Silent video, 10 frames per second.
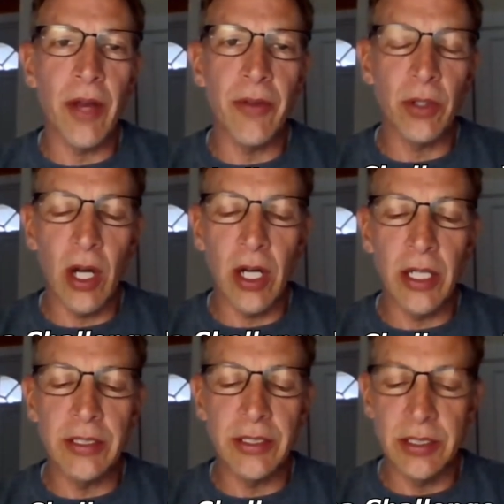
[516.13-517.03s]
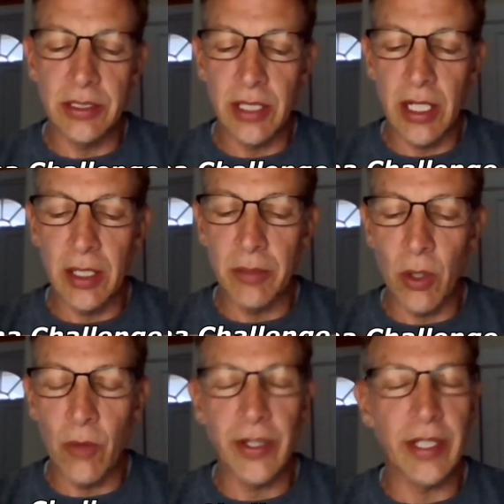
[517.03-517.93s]
other laws
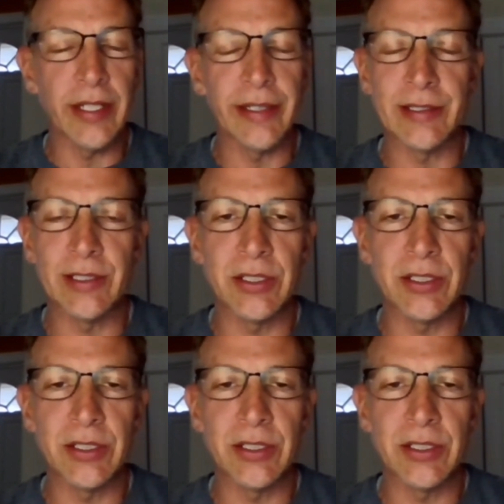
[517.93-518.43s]
um, over the years.